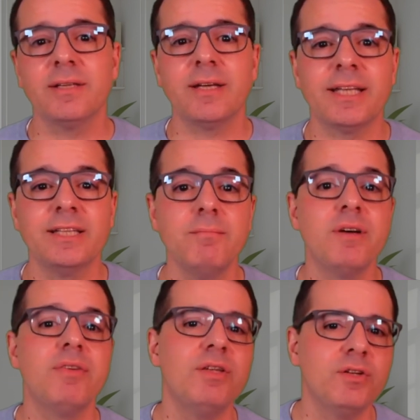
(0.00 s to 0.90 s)
and let's
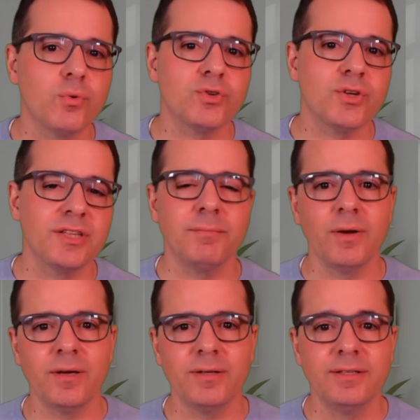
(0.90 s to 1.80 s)
make things more
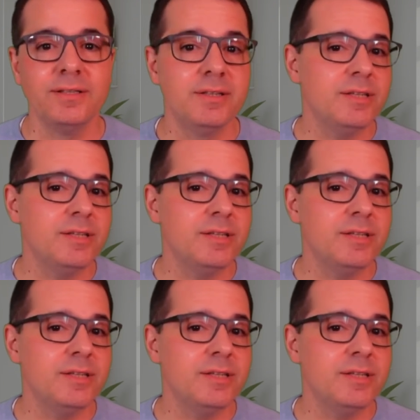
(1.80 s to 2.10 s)
transparent.